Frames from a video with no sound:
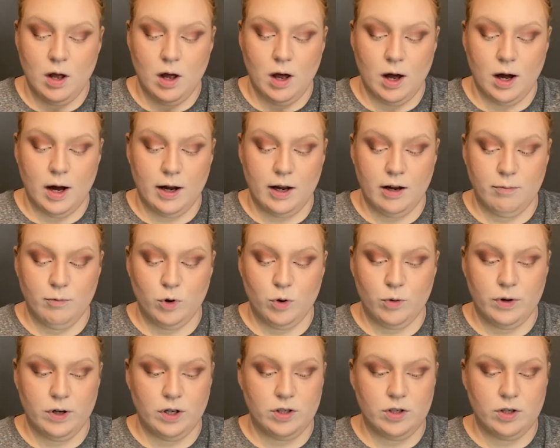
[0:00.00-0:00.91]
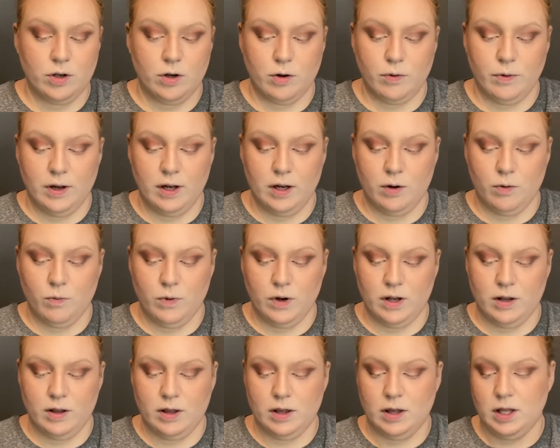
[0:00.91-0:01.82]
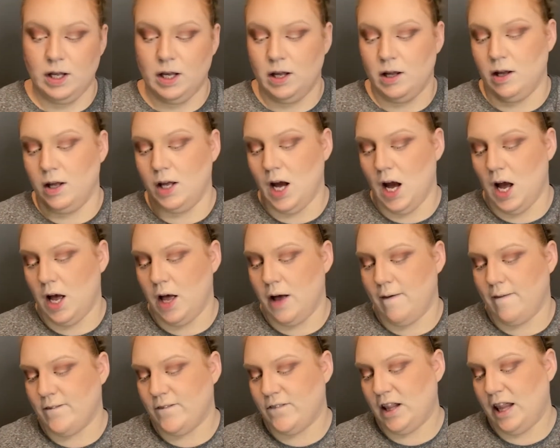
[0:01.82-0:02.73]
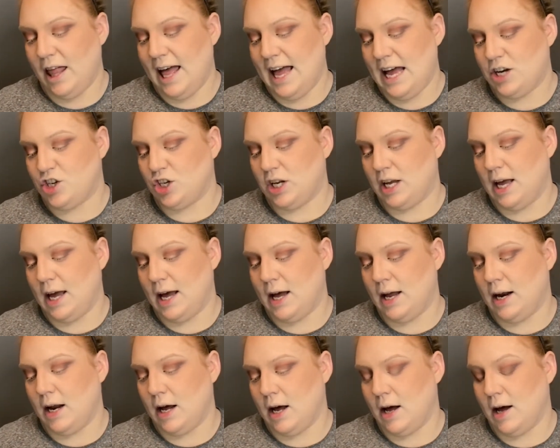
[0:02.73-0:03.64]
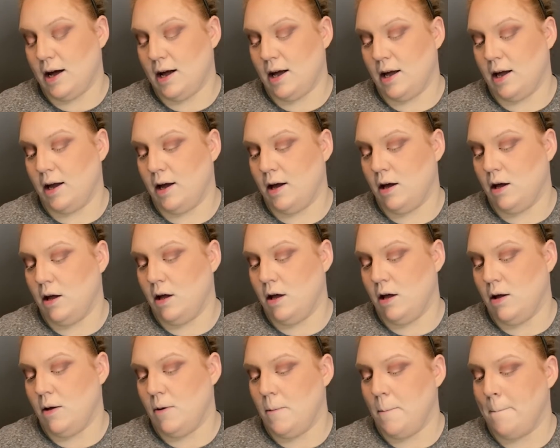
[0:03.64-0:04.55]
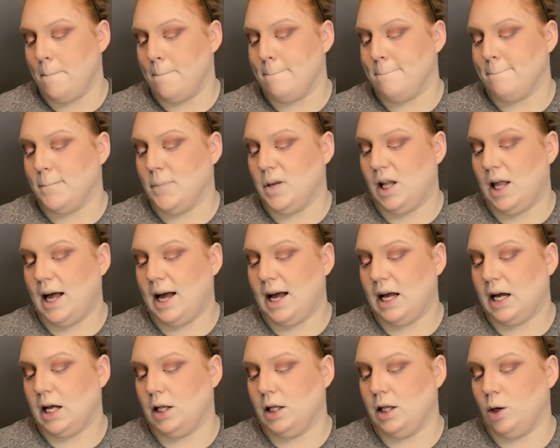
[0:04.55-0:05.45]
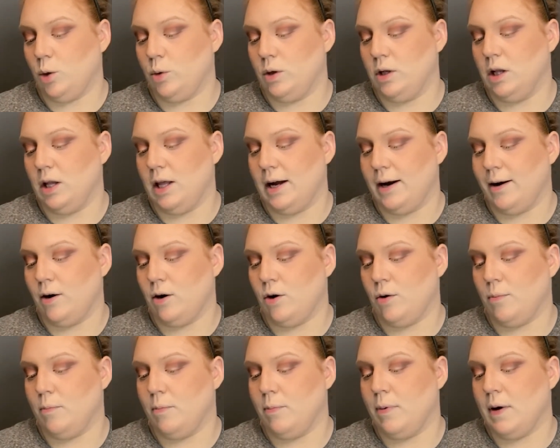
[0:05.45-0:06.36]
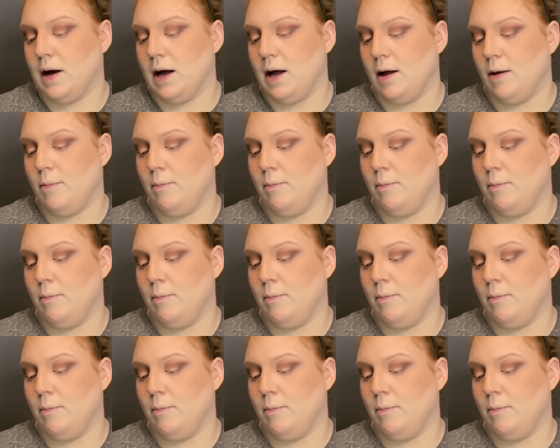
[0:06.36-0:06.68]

I am going to go in with the Flash Cat Eye Black Liquid Liner by